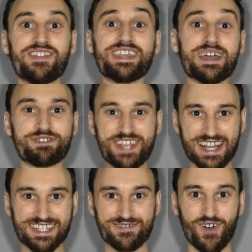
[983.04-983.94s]
The
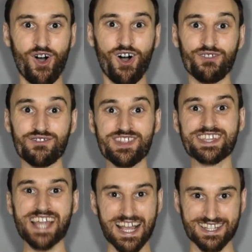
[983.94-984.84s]
objective of
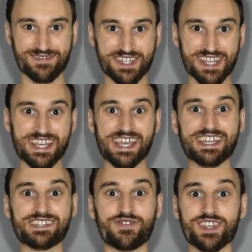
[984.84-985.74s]
this activity
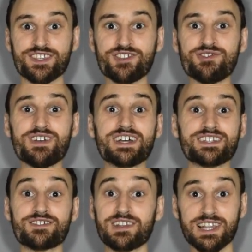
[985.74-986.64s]
is for you
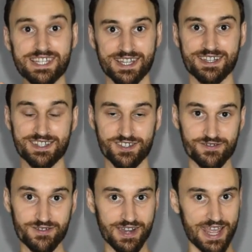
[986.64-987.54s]
to listen
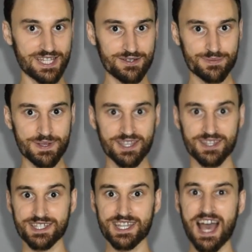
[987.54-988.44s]
to native
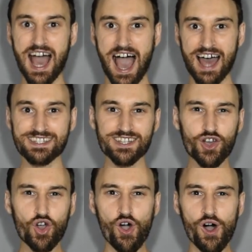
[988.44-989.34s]
speakers and to
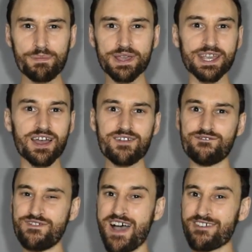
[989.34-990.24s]
copy
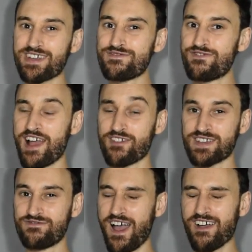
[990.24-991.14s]
very,
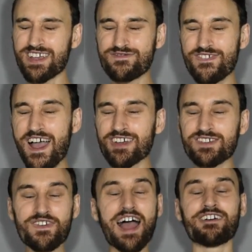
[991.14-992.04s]
very, very,
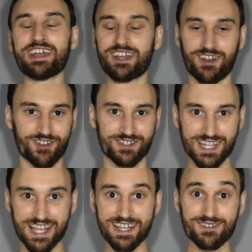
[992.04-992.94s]
very, very
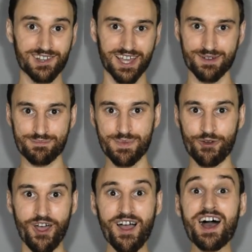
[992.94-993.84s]
closely, like a
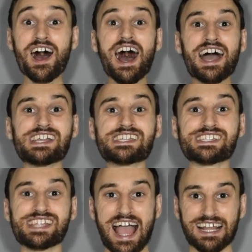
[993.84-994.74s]
mirror,
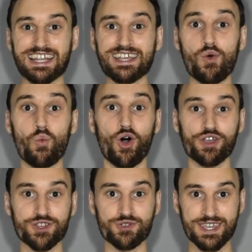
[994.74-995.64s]
exactly
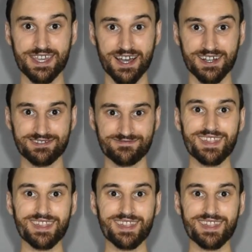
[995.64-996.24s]
what you hear.